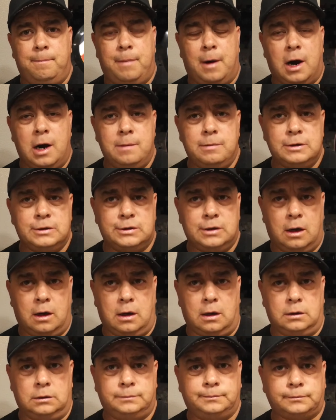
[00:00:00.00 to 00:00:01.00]

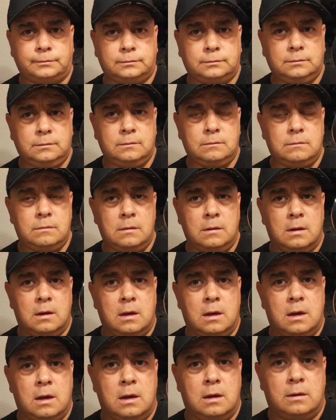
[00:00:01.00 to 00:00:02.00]
Barbasol,
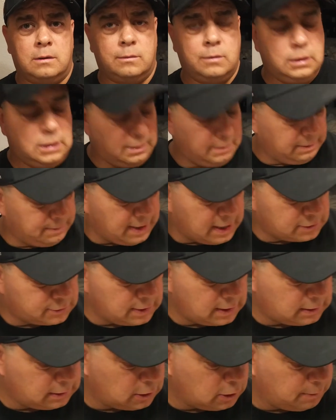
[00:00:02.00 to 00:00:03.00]
well, let me
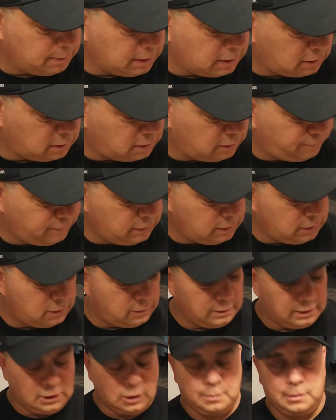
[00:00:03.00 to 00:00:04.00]
backtrack a little bit. If you
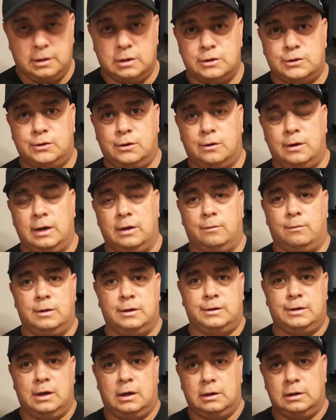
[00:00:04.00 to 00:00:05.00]
know a little bit of the story
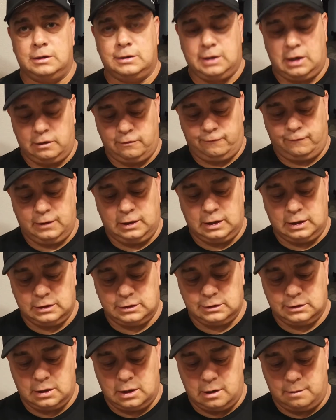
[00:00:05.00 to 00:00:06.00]
with Douglas and
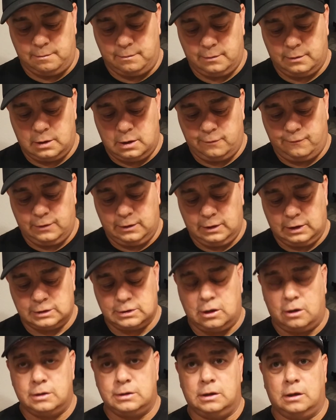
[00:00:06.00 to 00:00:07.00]
Phoenix
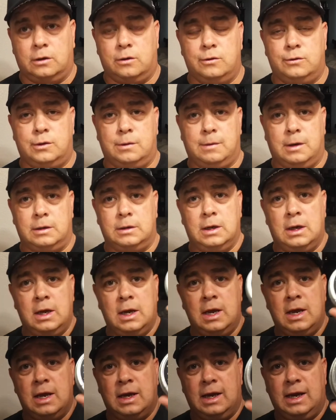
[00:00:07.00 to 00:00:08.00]
Artisan Accoutrement,
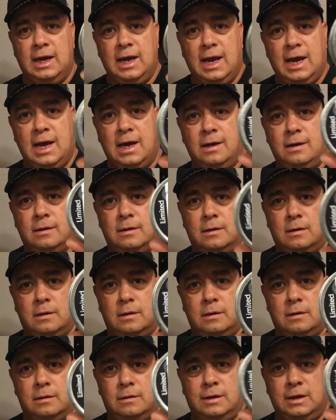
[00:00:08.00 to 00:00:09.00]
he had
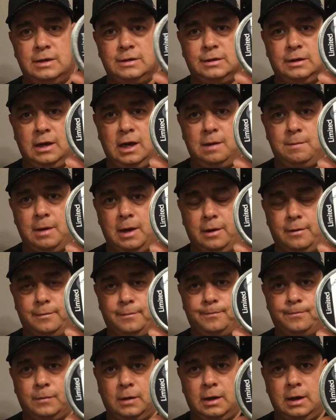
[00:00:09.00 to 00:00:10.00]
this came out,
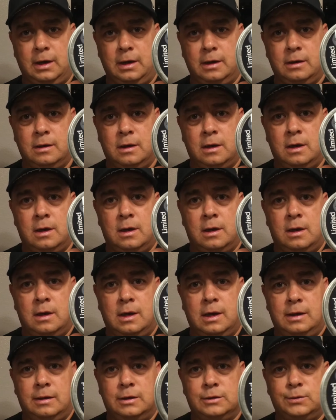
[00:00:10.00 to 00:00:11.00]
okay?
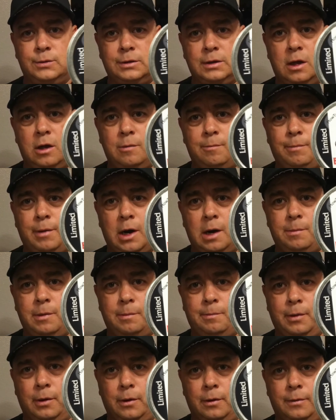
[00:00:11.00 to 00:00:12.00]
This was called Barber
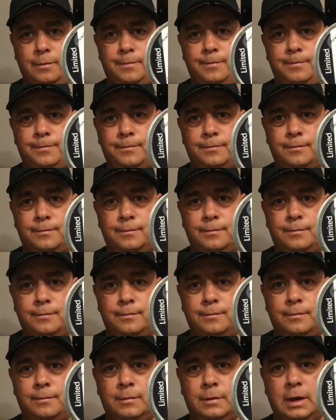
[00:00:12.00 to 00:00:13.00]
Pole.
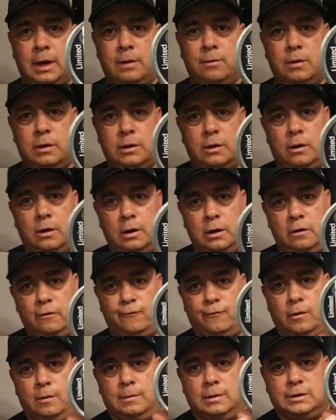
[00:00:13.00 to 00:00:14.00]
Okay, one of the earlier
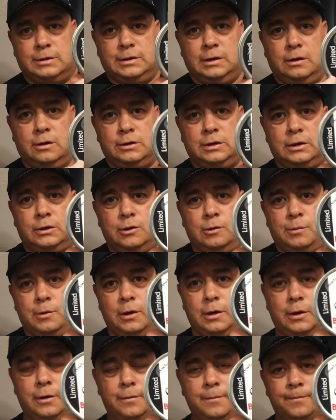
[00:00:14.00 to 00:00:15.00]
forms, the Synergy
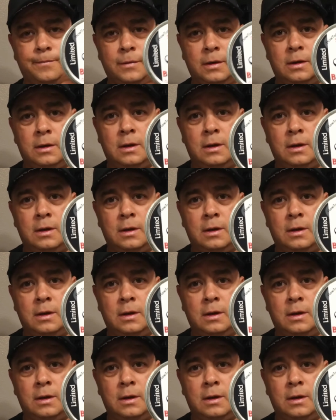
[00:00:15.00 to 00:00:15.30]
2.0.